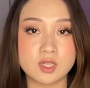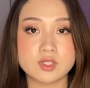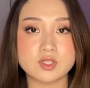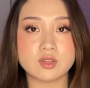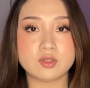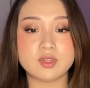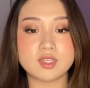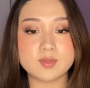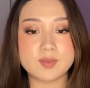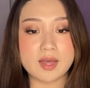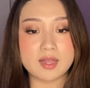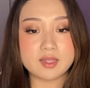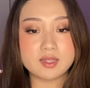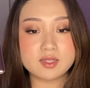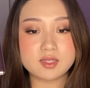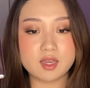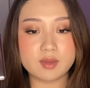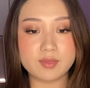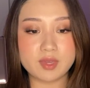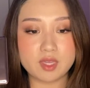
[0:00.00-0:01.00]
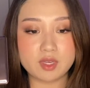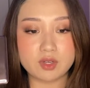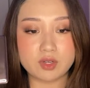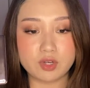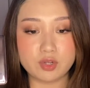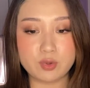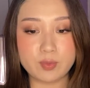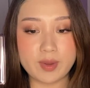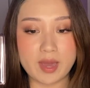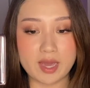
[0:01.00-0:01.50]
So these palettes come in
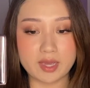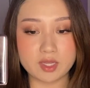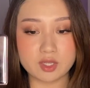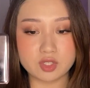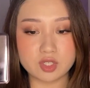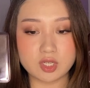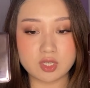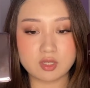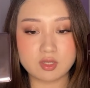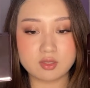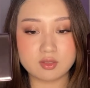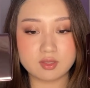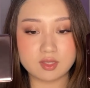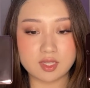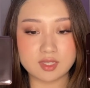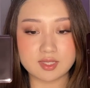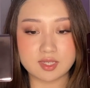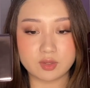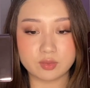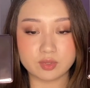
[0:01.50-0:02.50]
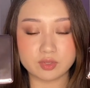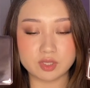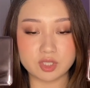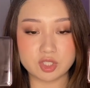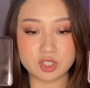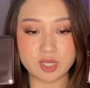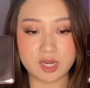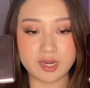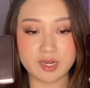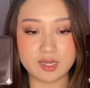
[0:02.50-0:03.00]
new packaging. It's like really
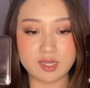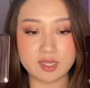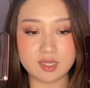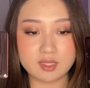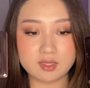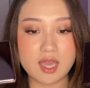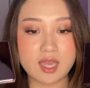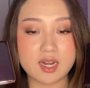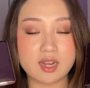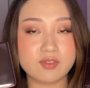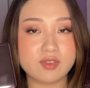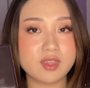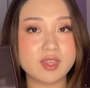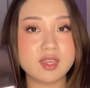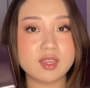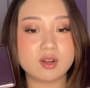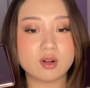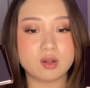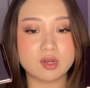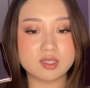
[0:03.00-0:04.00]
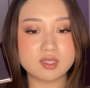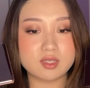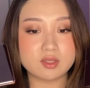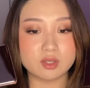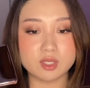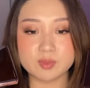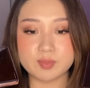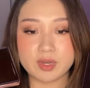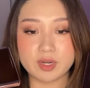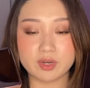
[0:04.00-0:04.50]
shiny. And I feel like it honestly
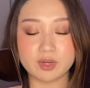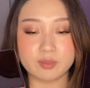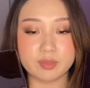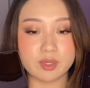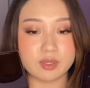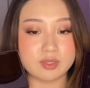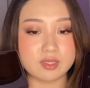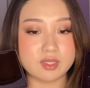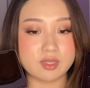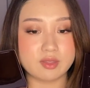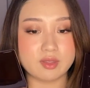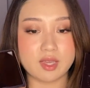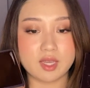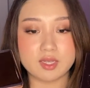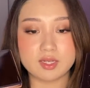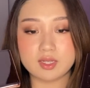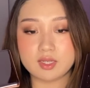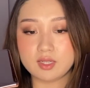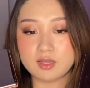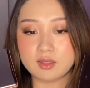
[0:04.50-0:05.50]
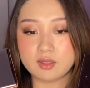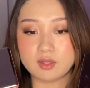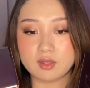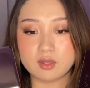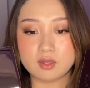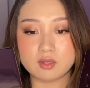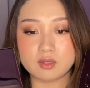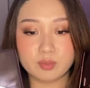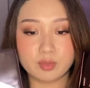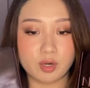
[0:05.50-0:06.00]
looks better in person than in
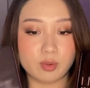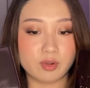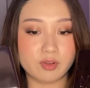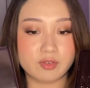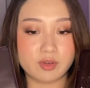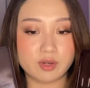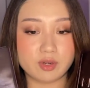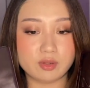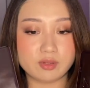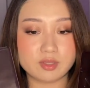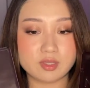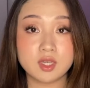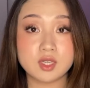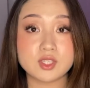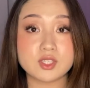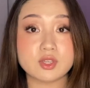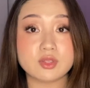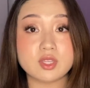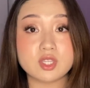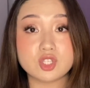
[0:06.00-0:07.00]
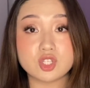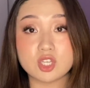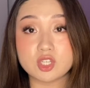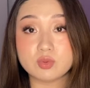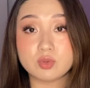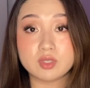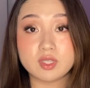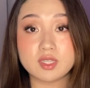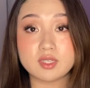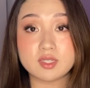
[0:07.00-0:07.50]
the promo photos. So these just
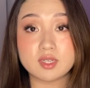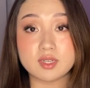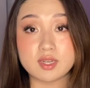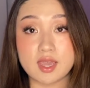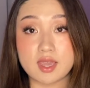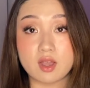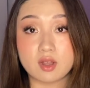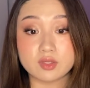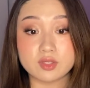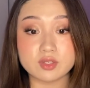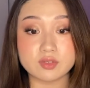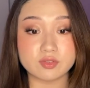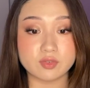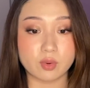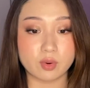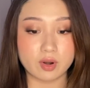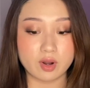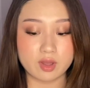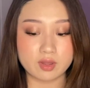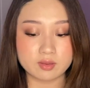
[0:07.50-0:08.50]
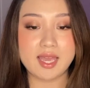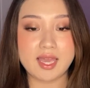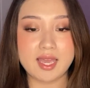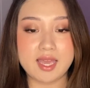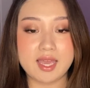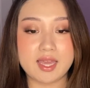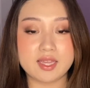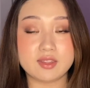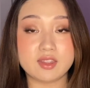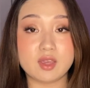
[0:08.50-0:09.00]
released today on Sephora
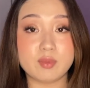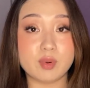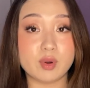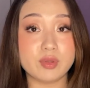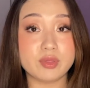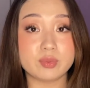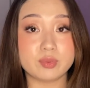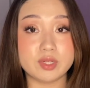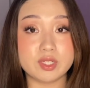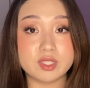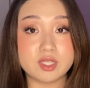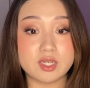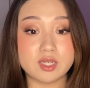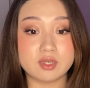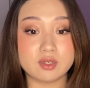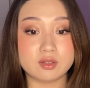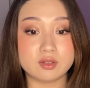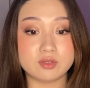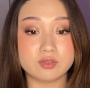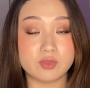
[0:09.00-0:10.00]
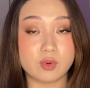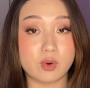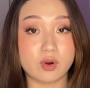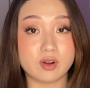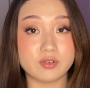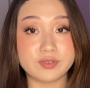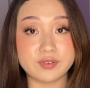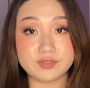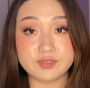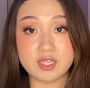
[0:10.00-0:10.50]
and they both retail for
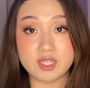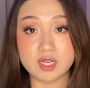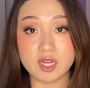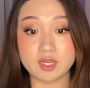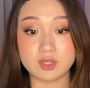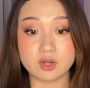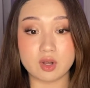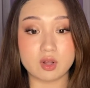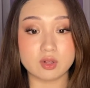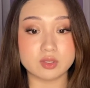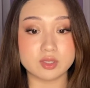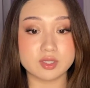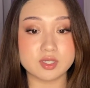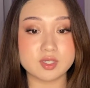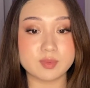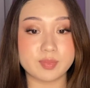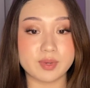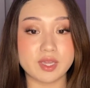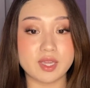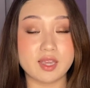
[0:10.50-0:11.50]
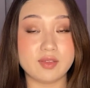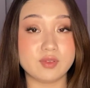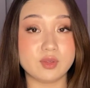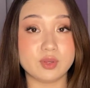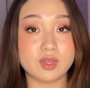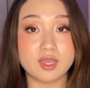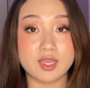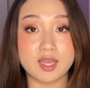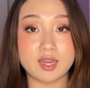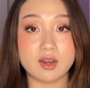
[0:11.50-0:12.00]
$59. But if you
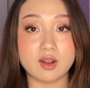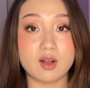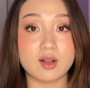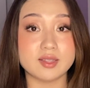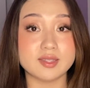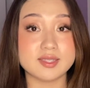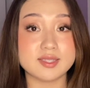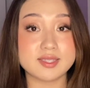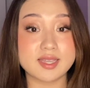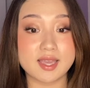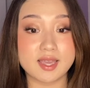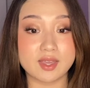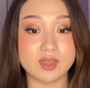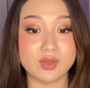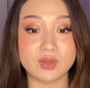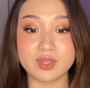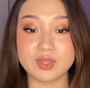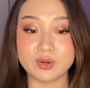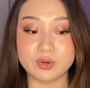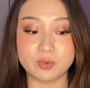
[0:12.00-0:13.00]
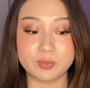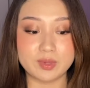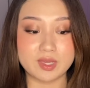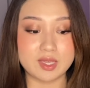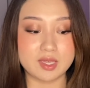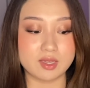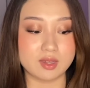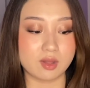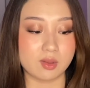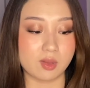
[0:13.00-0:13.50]
can get it on sale, it'll
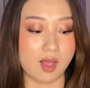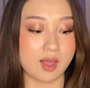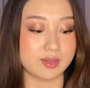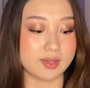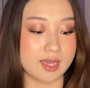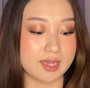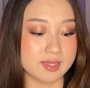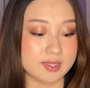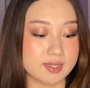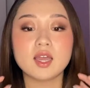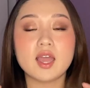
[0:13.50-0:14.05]
be a lot less.